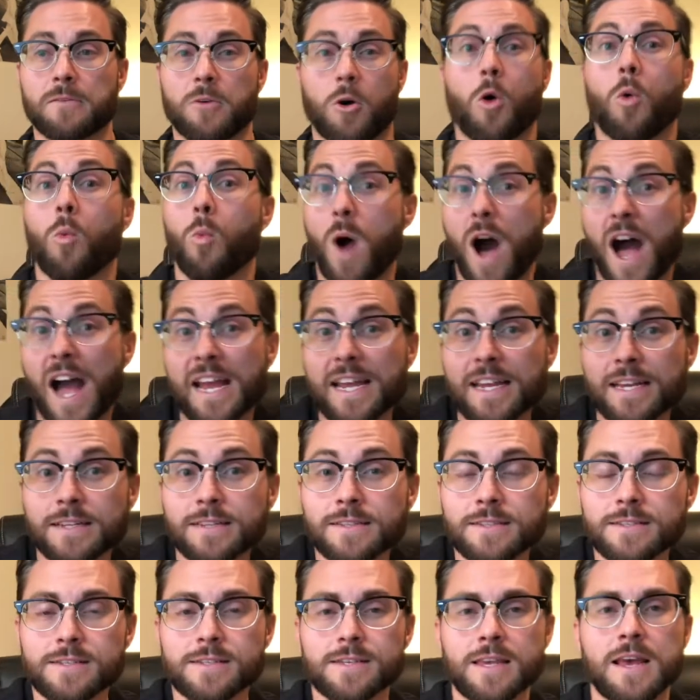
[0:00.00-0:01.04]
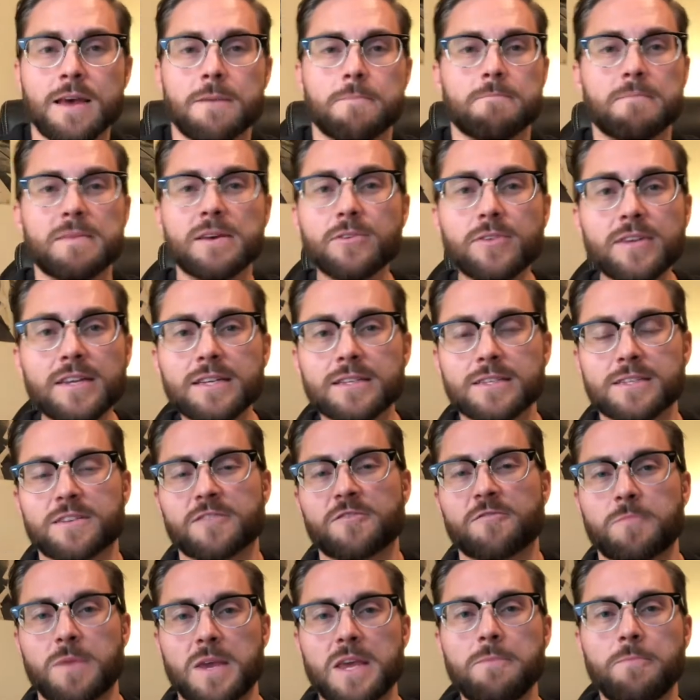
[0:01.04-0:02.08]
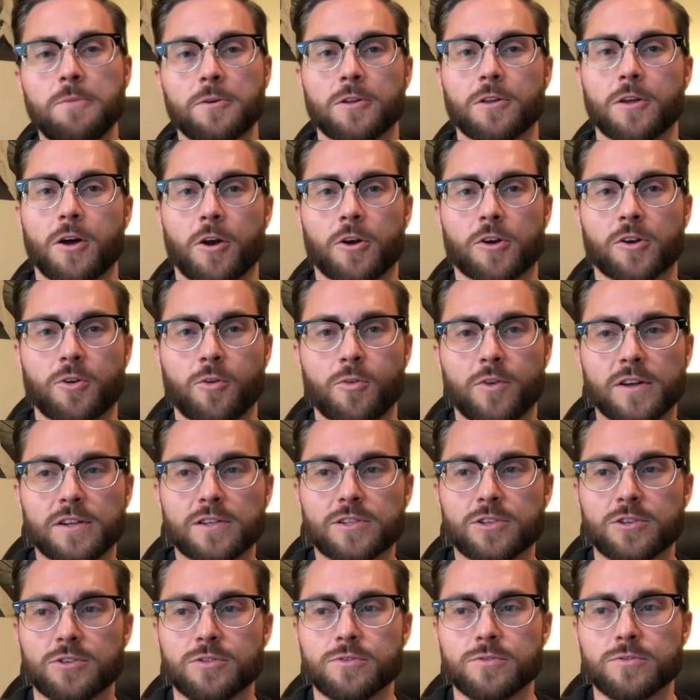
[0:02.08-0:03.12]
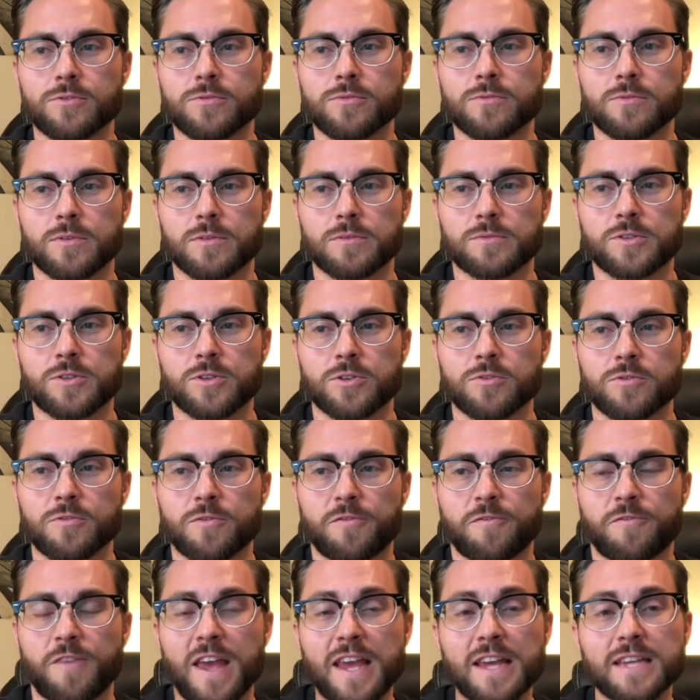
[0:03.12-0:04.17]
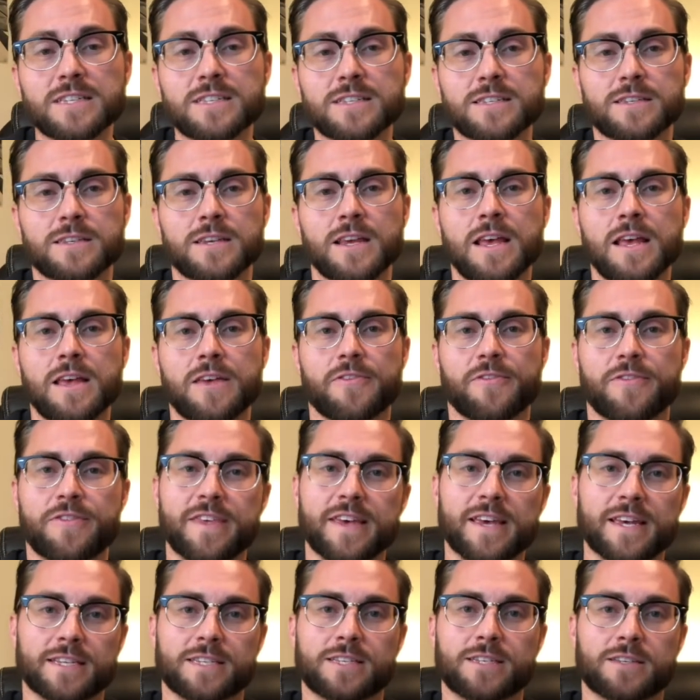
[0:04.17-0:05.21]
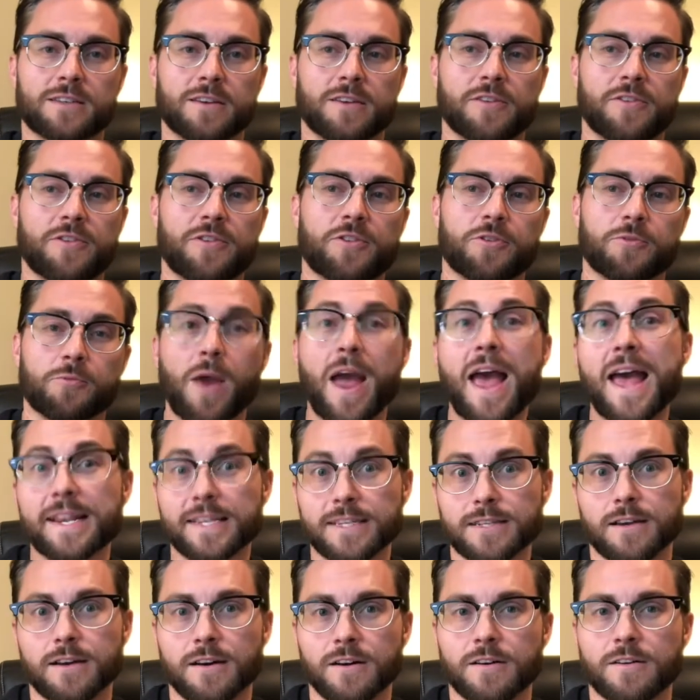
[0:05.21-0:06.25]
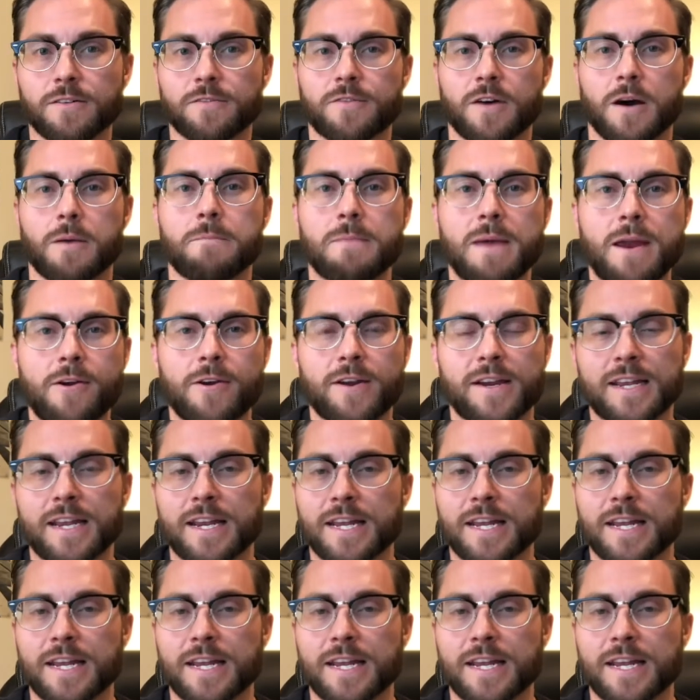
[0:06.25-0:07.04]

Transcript: Hawaiians, millions of people are going to to face this threat of American